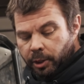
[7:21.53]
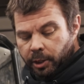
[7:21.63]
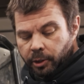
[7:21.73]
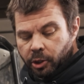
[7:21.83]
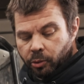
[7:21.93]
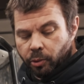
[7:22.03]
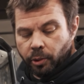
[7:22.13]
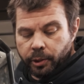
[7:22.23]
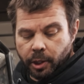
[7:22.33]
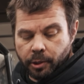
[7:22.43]
little
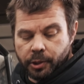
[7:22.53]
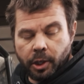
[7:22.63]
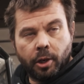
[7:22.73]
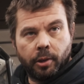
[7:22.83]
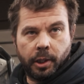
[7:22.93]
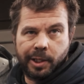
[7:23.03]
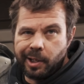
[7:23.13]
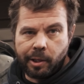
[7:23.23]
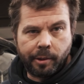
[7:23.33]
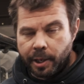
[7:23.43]
tool years ago that's
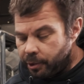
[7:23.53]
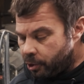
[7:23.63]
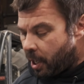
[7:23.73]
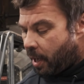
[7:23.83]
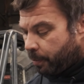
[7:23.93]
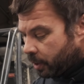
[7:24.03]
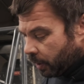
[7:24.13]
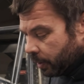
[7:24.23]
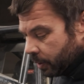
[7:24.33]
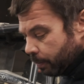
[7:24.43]
hung around the shop and
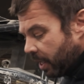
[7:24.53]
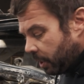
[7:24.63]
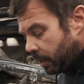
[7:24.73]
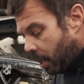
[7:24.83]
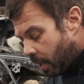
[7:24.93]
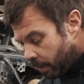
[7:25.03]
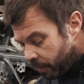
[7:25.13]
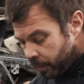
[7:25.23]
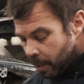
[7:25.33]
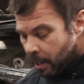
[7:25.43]
done this many
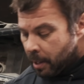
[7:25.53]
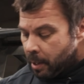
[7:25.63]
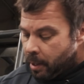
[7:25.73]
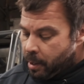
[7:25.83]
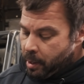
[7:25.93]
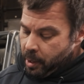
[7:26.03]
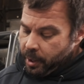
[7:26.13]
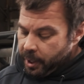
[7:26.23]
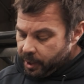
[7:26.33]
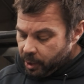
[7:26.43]
times.
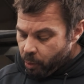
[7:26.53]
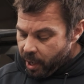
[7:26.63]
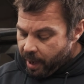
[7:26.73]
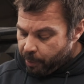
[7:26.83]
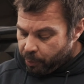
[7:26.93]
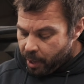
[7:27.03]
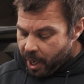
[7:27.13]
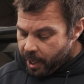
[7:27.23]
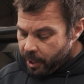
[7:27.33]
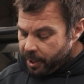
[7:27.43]
This is what I
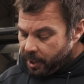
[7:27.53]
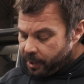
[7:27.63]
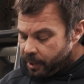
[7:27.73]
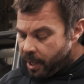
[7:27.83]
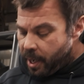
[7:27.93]
pry on this